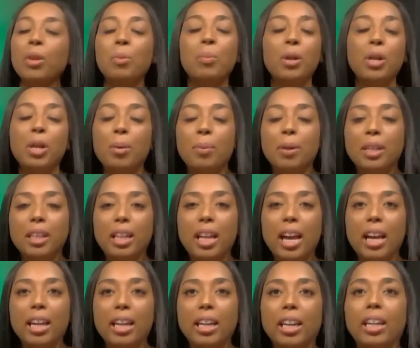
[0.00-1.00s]
become a
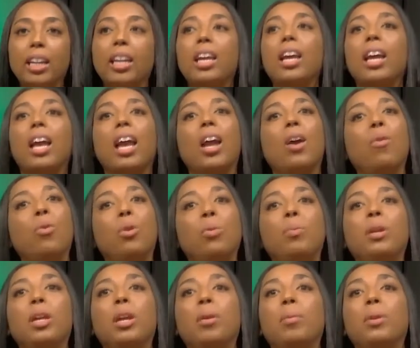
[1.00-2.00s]
client, and we'll
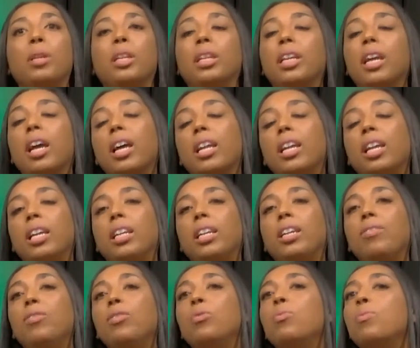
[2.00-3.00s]
be able to kind of
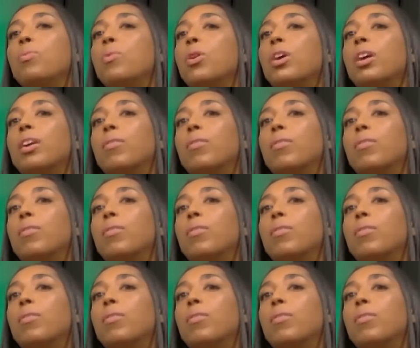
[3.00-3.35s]
give you more